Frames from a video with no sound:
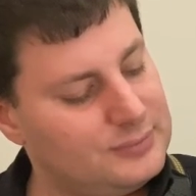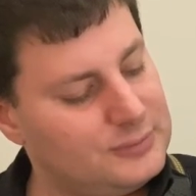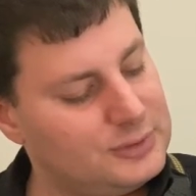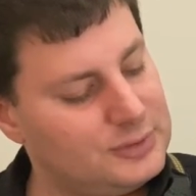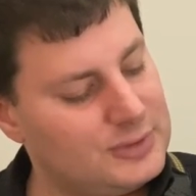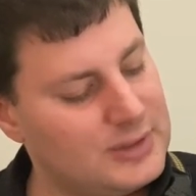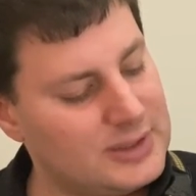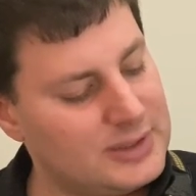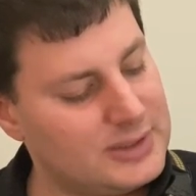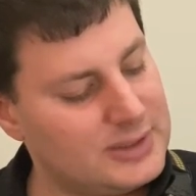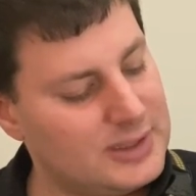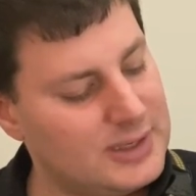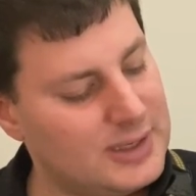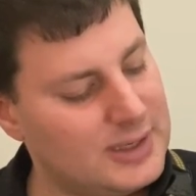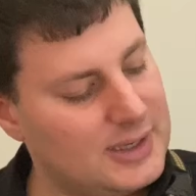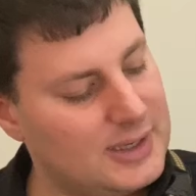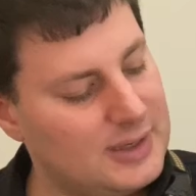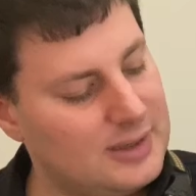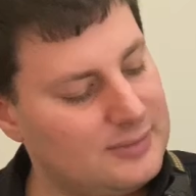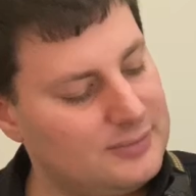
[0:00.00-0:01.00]
So it's
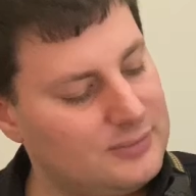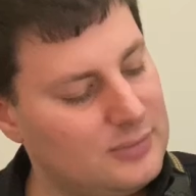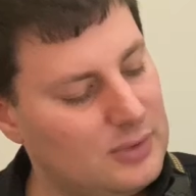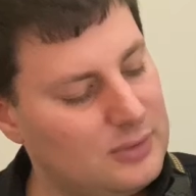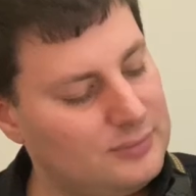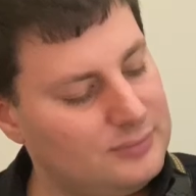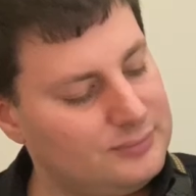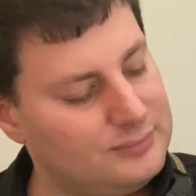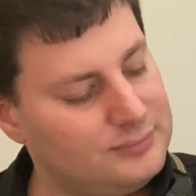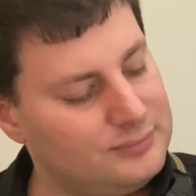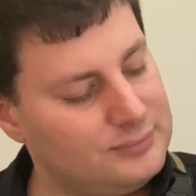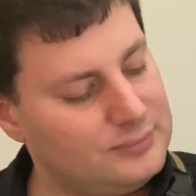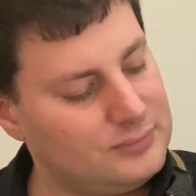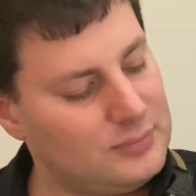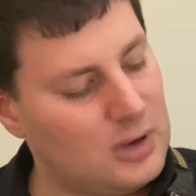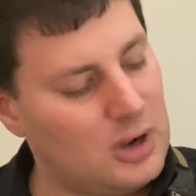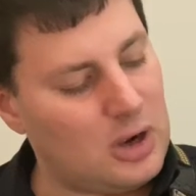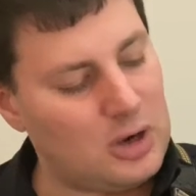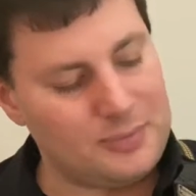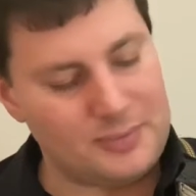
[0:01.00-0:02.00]

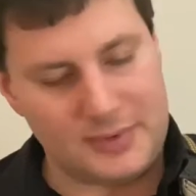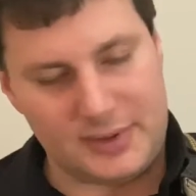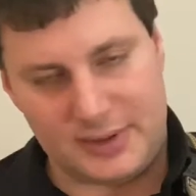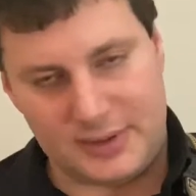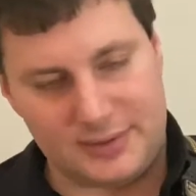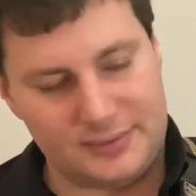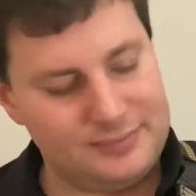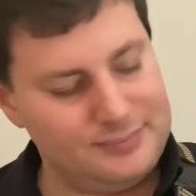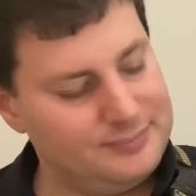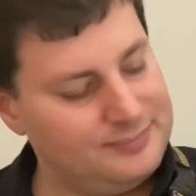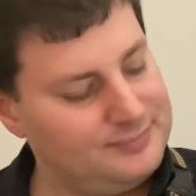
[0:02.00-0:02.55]
augmented.